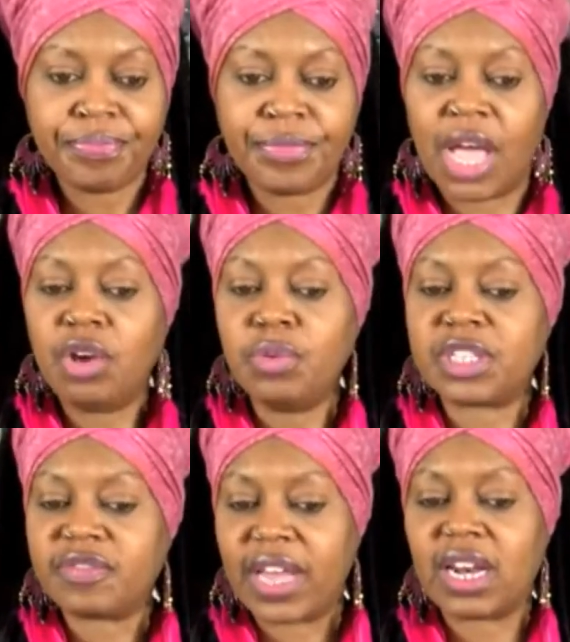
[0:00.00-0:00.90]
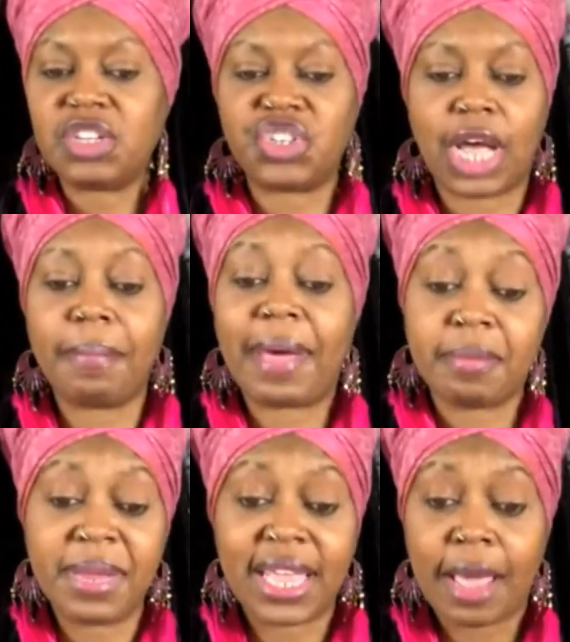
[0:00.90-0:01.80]
now who was fatally shot by
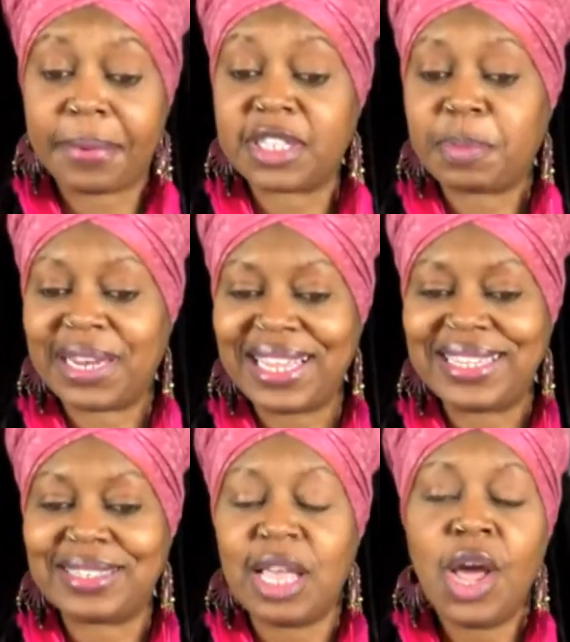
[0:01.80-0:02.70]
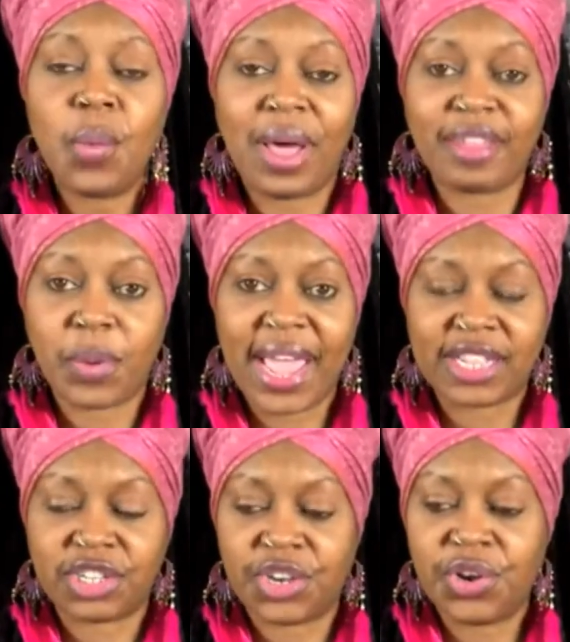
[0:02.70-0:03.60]
the Minneapolis police while they were
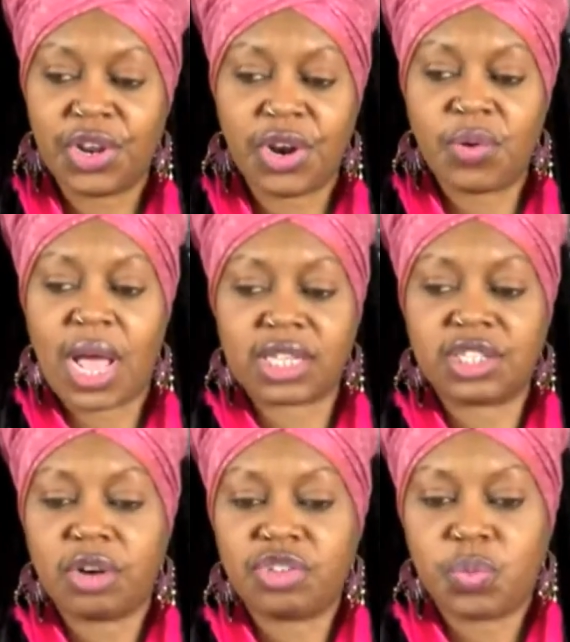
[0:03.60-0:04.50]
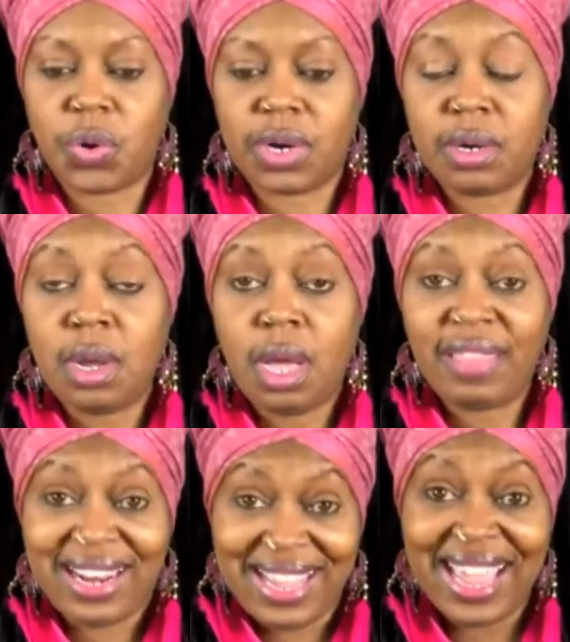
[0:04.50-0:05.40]
executing a no-knock search warrant
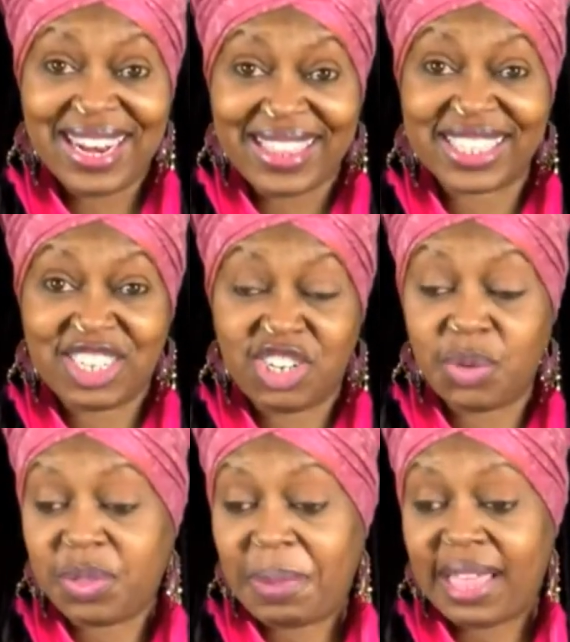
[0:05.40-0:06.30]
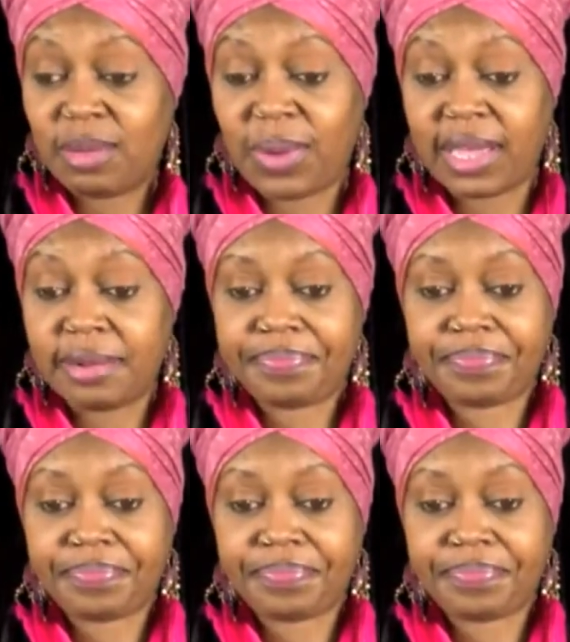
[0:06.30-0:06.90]
that he had nothing to do with, by the way.